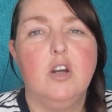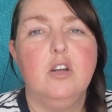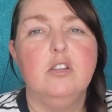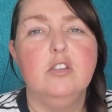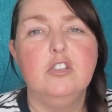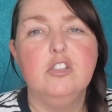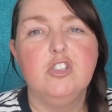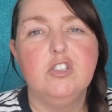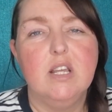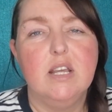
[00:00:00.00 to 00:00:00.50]

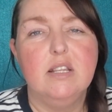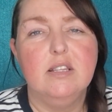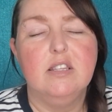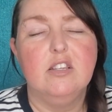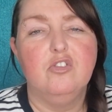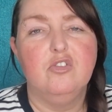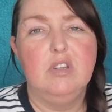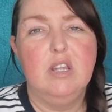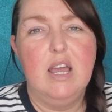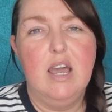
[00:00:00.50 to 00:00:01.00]

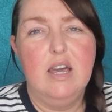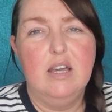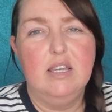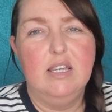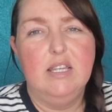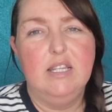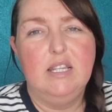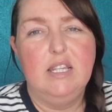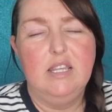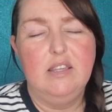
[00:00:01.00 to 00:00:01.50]
Understand that
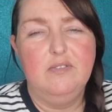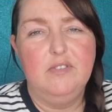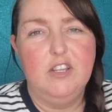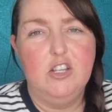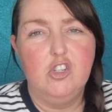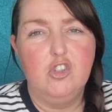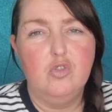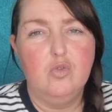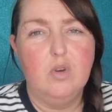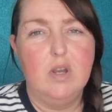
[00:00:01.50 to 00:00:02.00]
reality
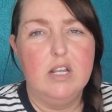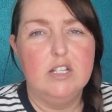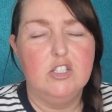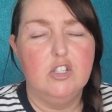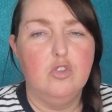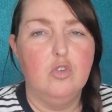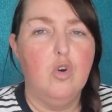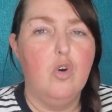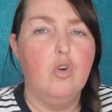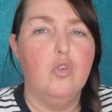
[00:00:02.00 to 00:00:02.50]
TV show
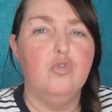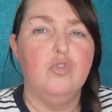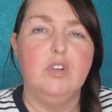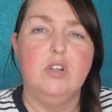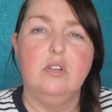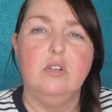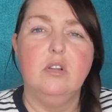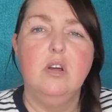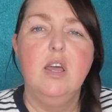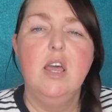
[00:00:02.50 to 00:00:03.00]
isn't all
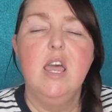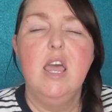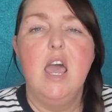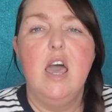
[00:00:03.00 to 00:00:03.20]
real